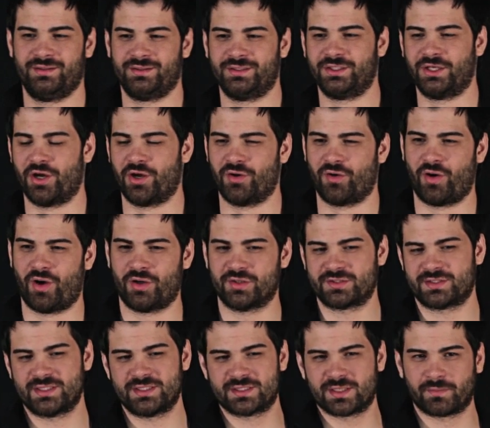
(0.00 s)
you know, I'll
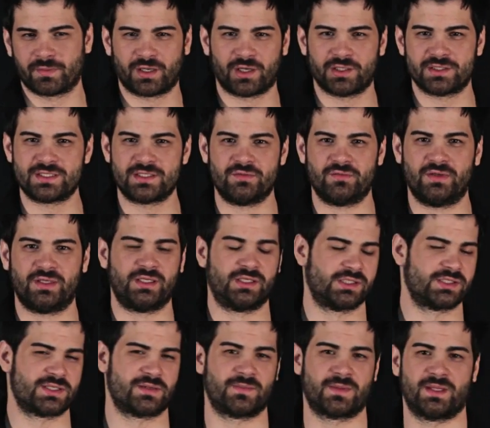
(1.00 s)
see something on TV
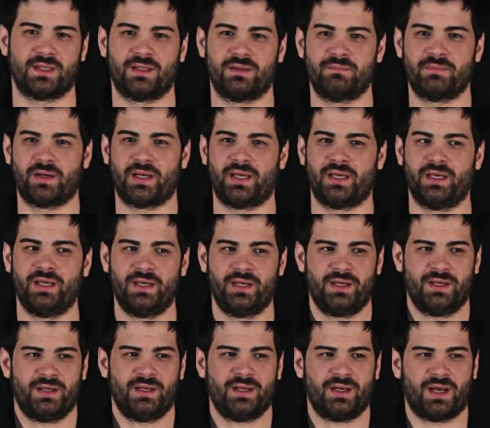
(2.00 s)
or something. But
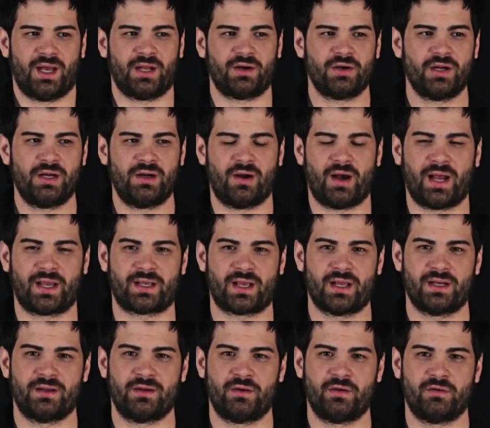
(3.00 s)
I don't know. I
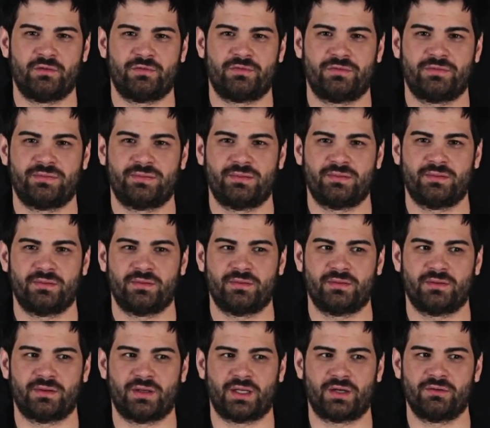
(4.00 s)
don't
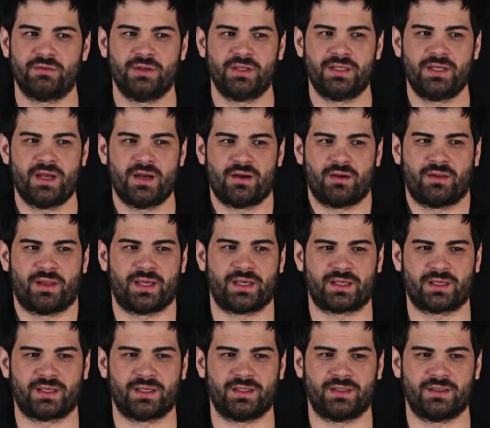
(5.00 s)
really know.
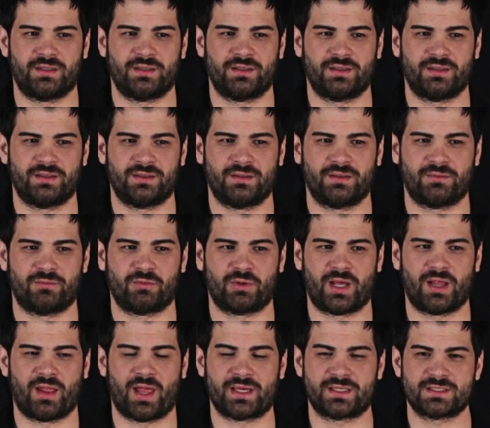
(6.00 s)
Like, when
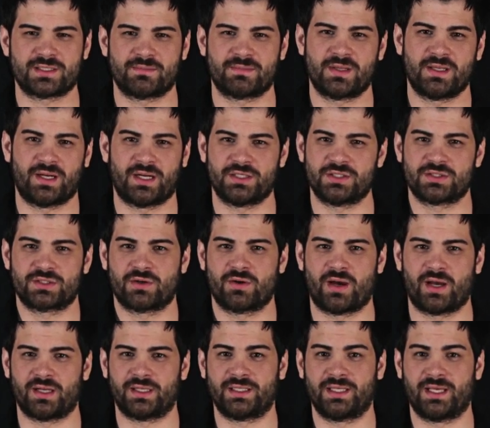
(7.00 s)
I like something, I just go
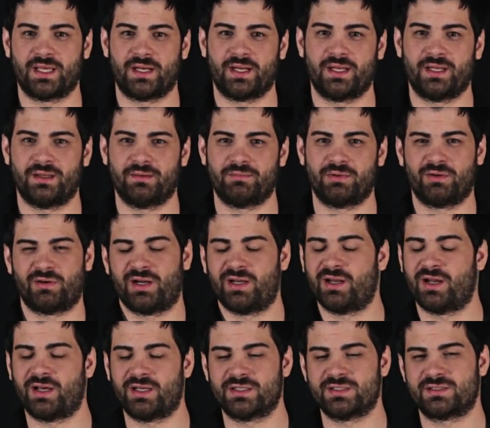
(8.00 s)
out and get it. But right
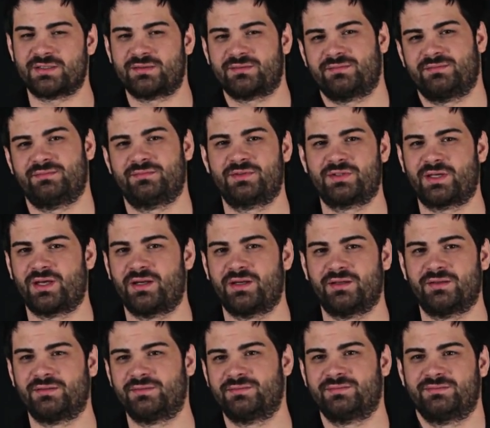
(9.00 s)
now, I just kind
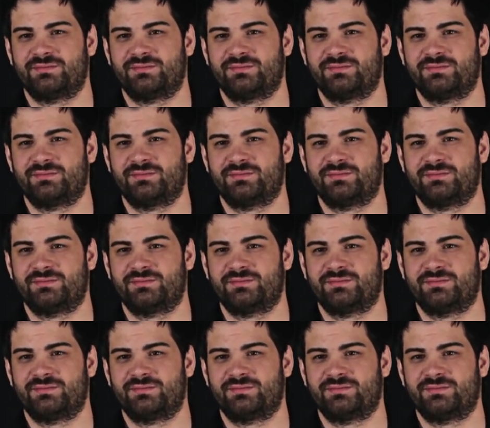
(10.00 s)
of